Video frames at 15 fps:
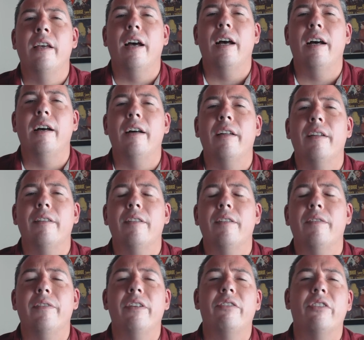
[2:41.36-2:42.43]
uh,
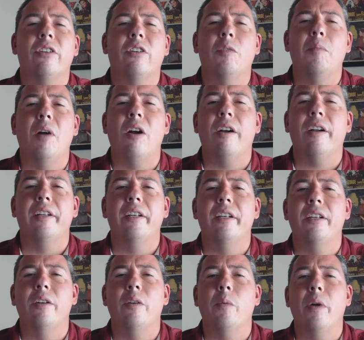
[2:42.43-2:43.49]
the physical
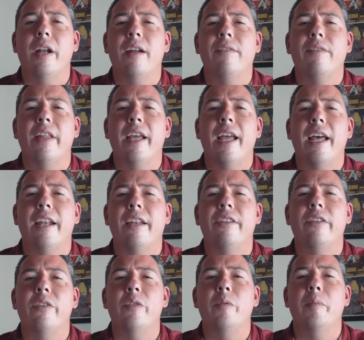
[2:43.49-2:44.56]
market, or whatever they had to
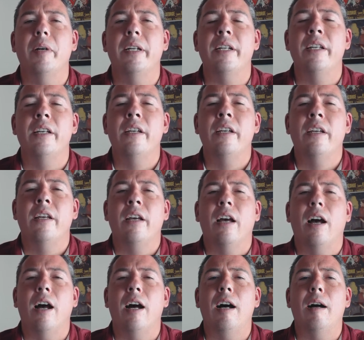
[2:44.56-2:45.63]
do. But
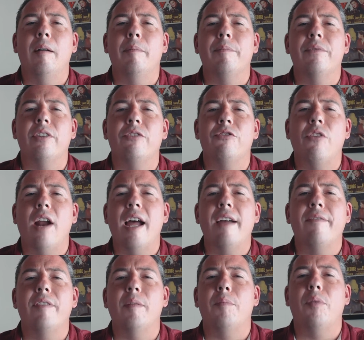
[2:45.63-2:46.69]
um, to
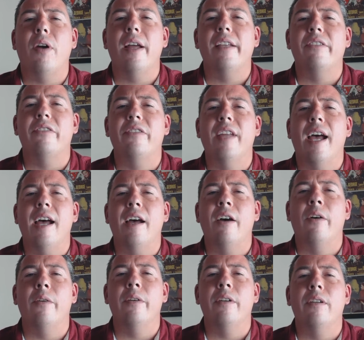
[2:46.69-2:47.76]
drive the price
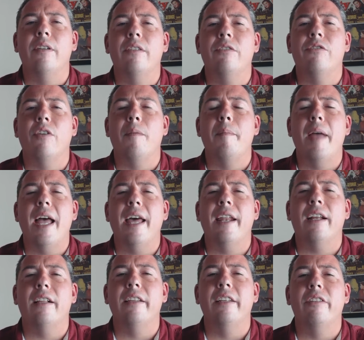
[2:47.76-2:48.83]
down
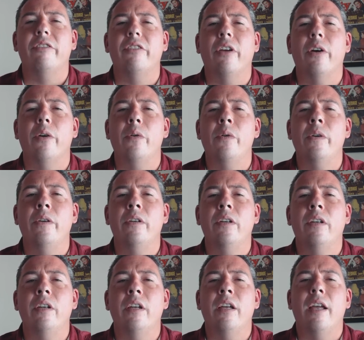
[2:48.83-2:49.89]
dramatically, so
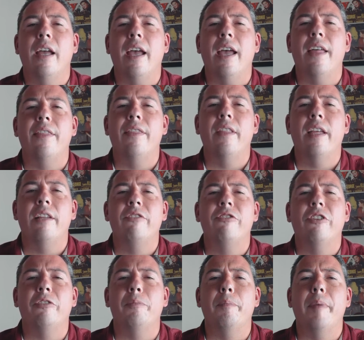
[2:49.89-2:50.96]
and then
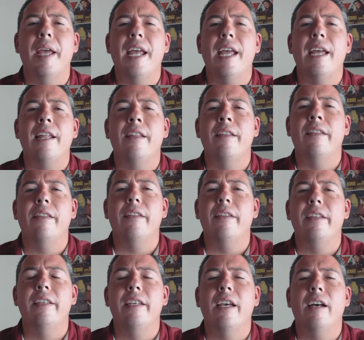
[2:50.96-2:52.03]
just ban
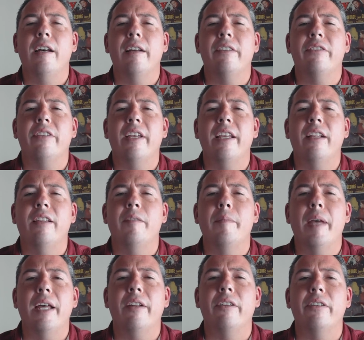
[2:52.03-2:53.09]
the uh, sale of
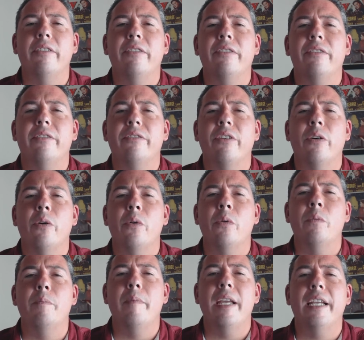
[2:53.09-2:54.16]
metals.
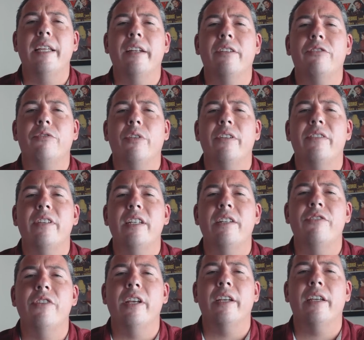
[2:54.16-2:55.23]
So make it a
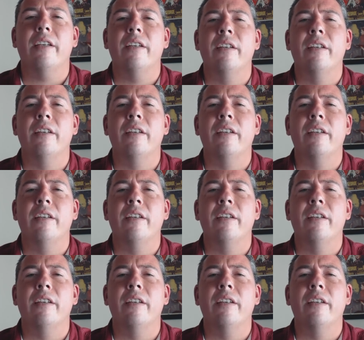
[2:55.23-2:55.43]
strategic